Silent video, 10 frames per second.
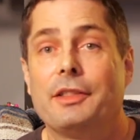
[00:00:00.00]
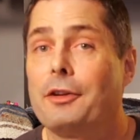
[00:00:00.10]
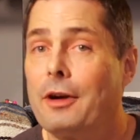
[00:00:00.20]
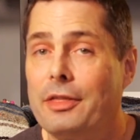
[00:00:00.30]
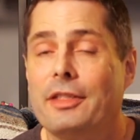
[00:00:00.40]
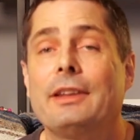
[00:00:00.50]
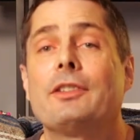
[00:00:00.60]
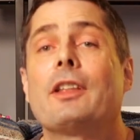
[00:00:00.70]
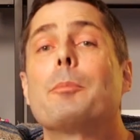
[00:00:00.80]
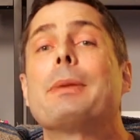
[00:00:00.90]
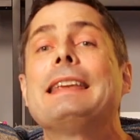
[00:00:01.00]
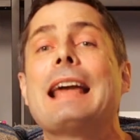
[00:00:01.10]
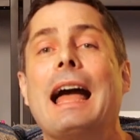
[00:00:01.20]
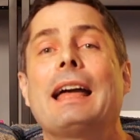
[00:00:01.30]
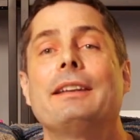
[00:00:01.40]
There are things that are
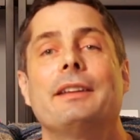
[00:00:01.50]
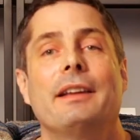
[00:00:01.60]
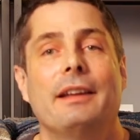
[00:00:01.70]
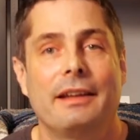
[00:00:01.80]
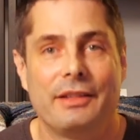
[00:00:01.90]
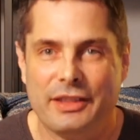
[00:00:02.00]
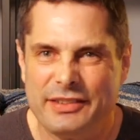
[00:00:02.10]
beyond the